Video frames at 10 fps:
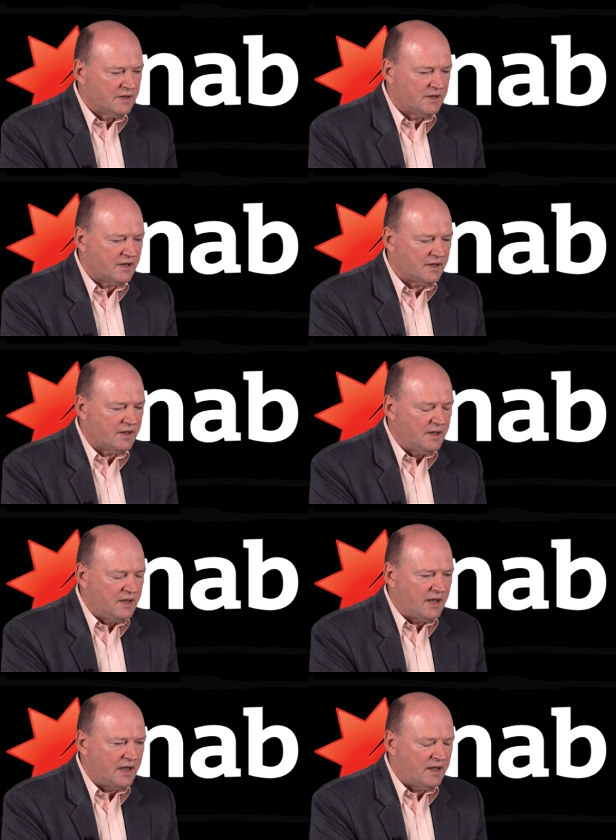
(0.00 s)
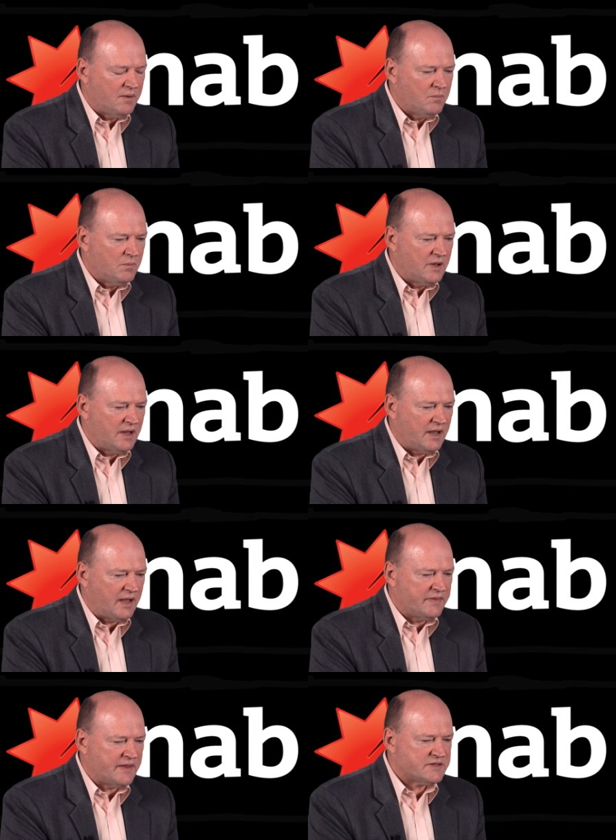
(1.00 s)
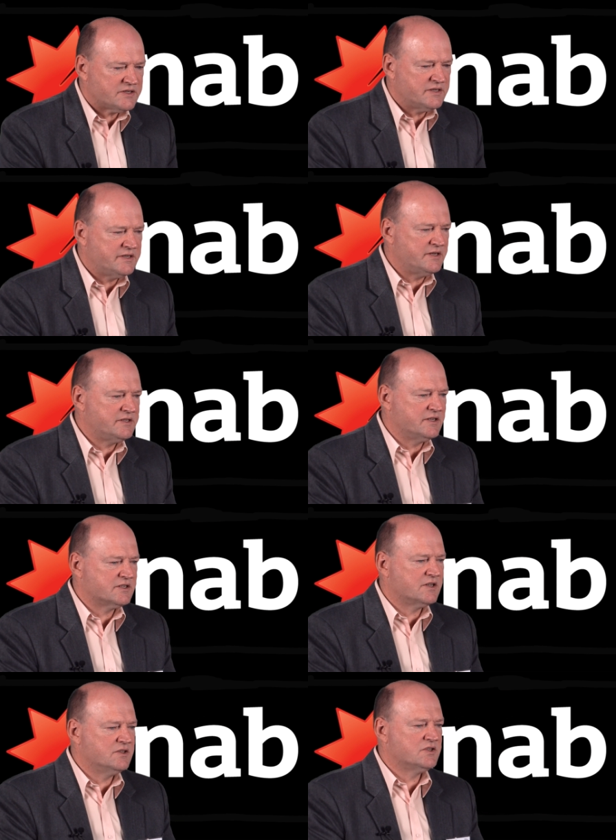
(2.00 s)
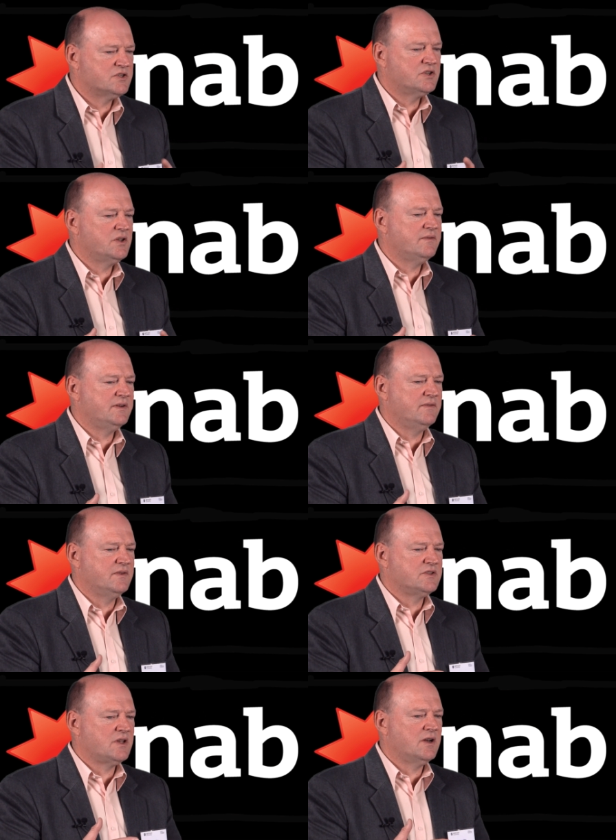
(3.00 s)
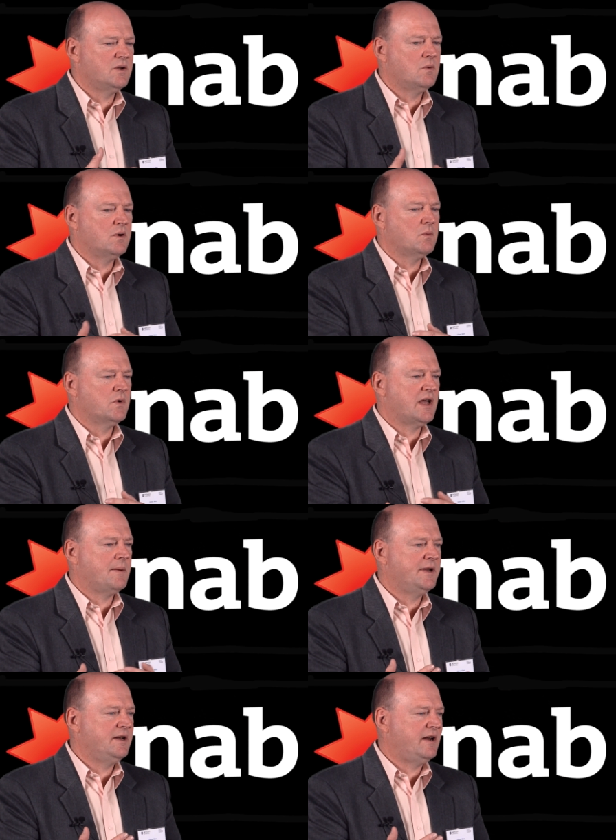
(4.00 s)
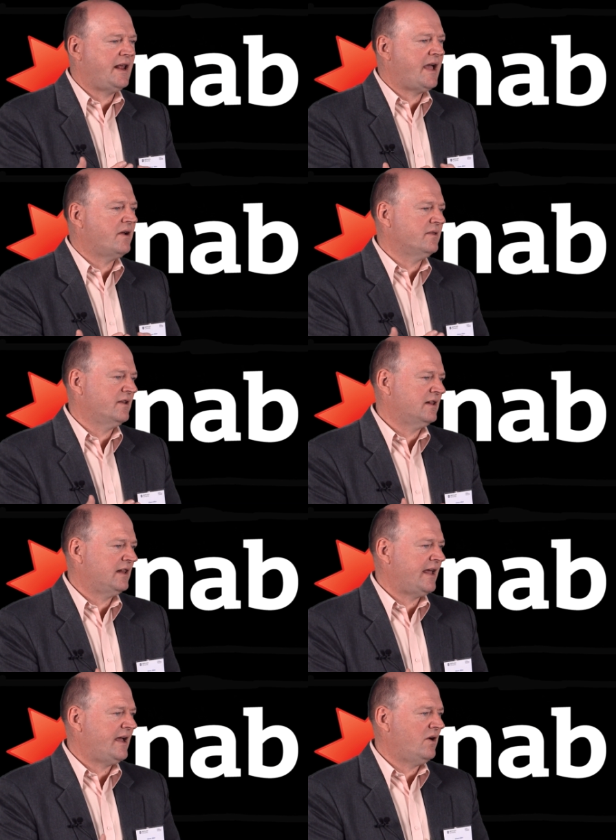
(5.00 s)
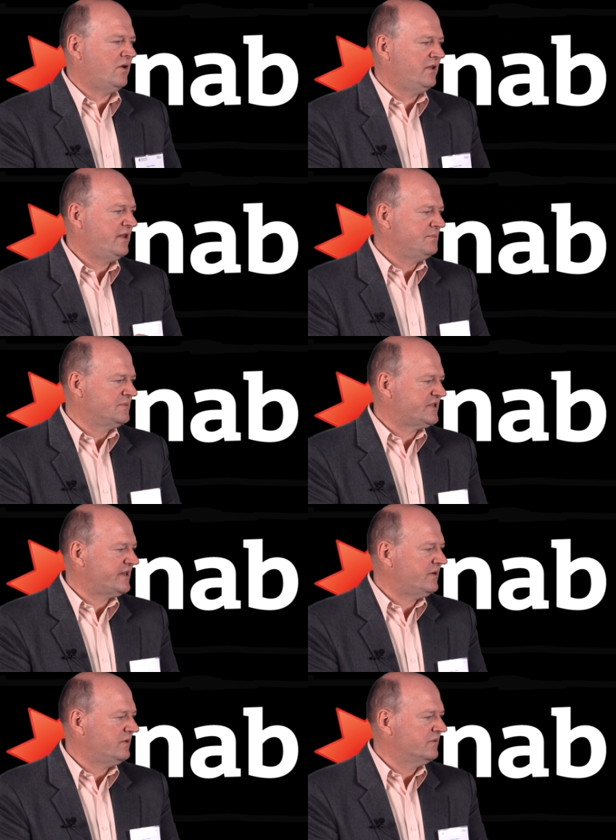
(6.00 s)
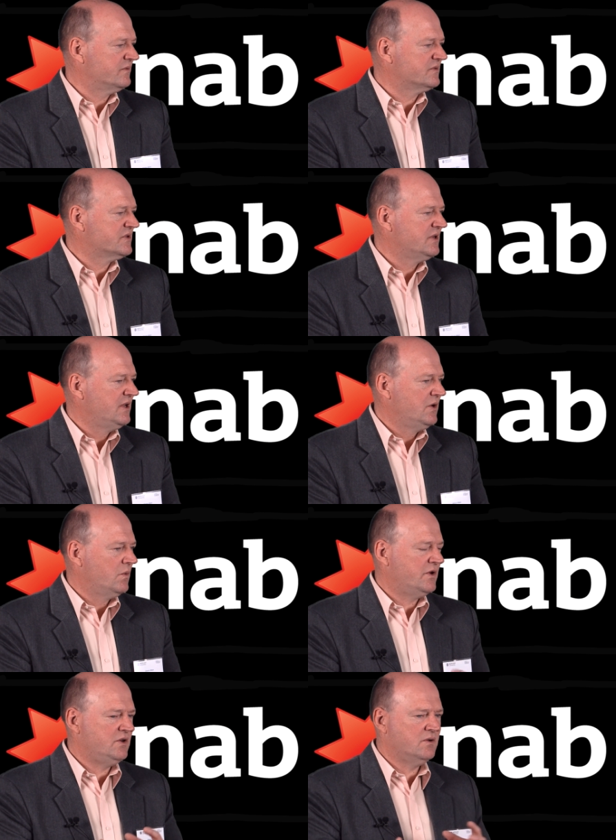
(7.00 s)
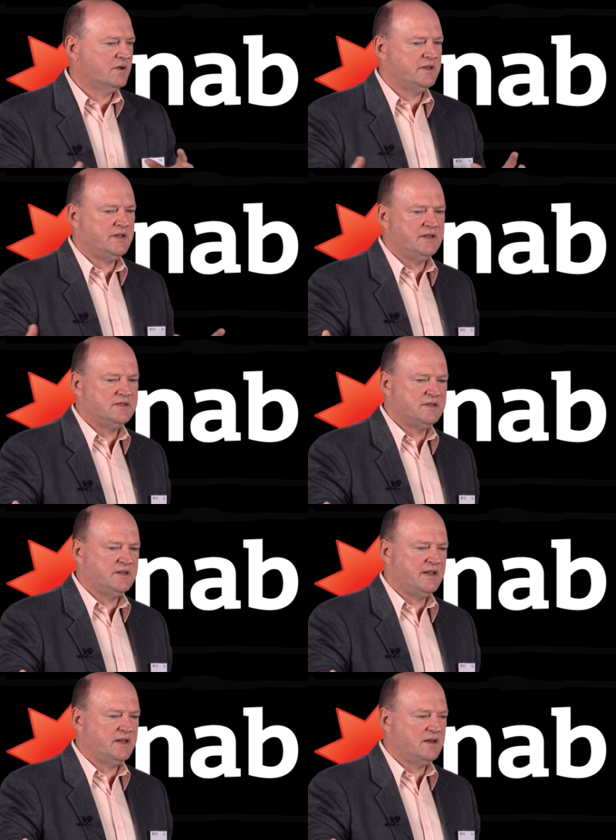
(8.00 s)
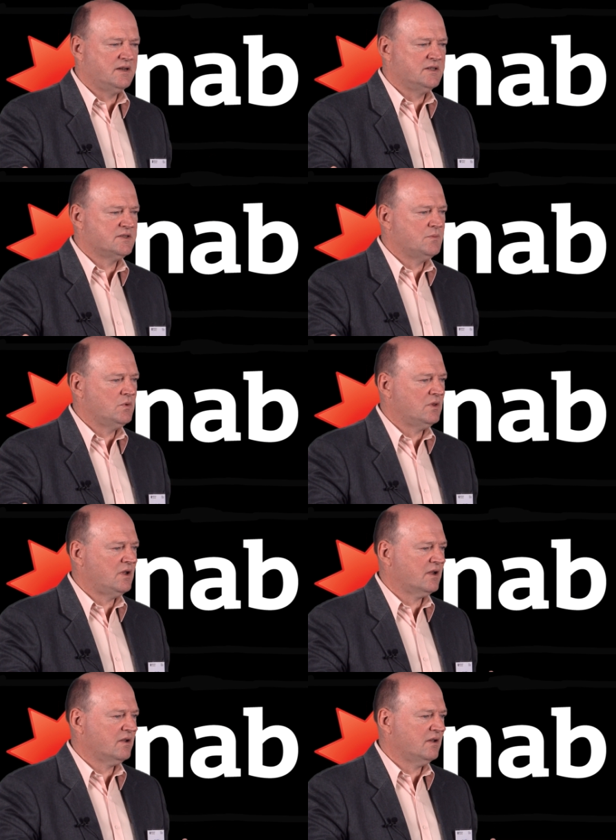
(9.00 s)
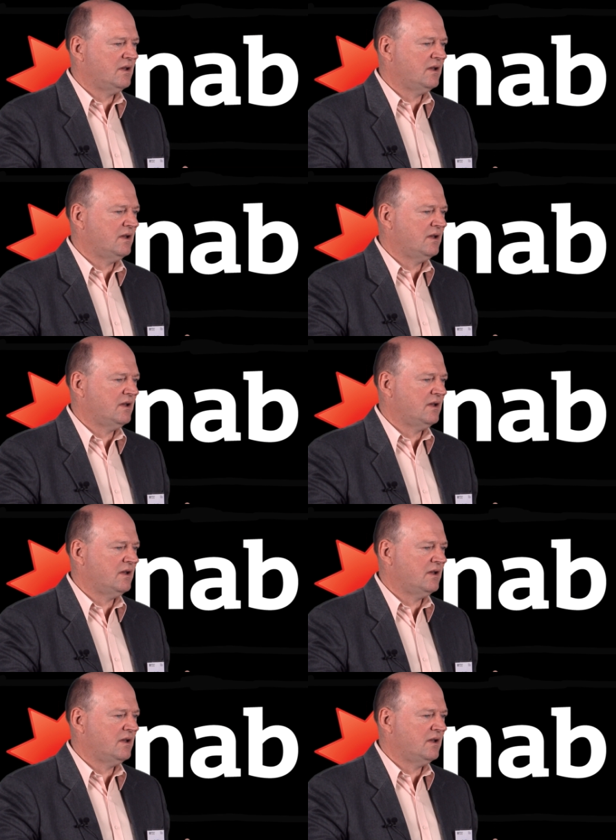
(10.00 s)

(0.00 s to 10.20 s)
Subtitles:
Yeah, and that statistic's conservative. It's only what will come in and out of the cloud themselves. When you look at the internet, it's more like